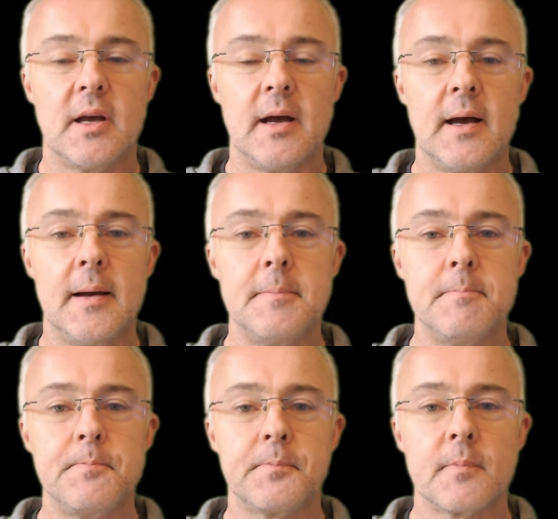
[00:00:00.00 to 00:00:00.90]

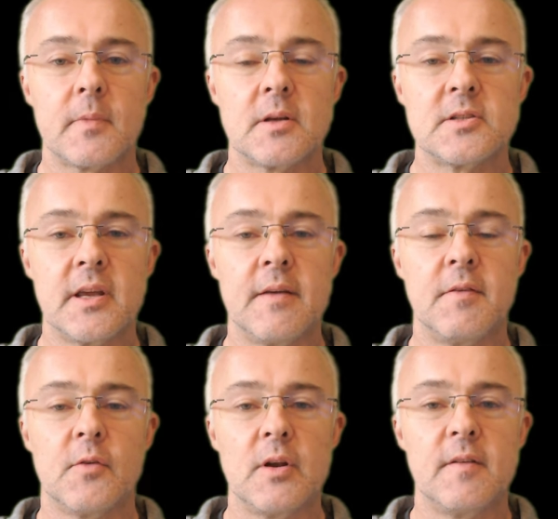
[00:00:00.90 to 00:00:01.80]
Um, so yeah, if
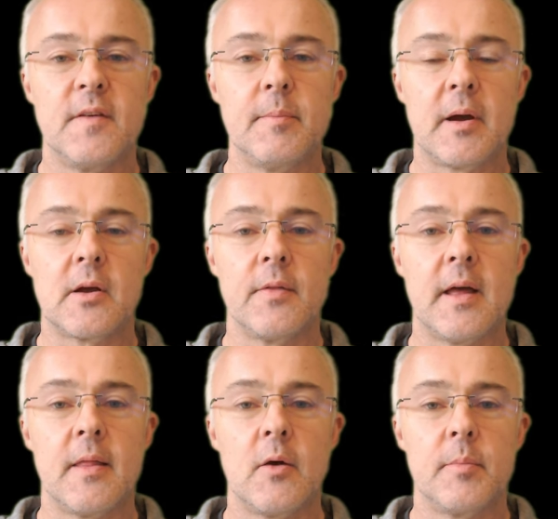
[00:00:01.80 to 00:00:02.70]
you've got any feedback on
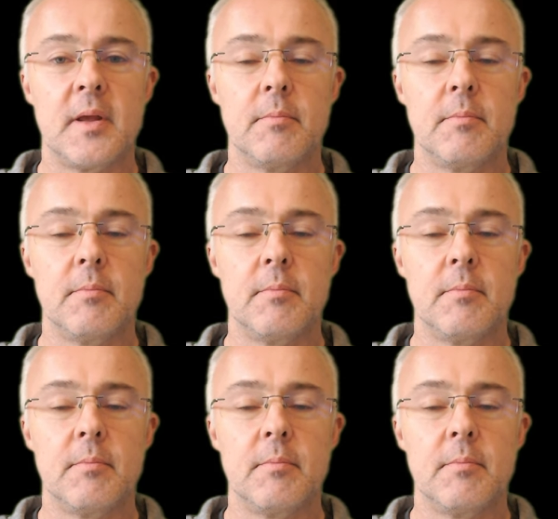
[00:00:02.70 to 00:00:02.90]
that, that would be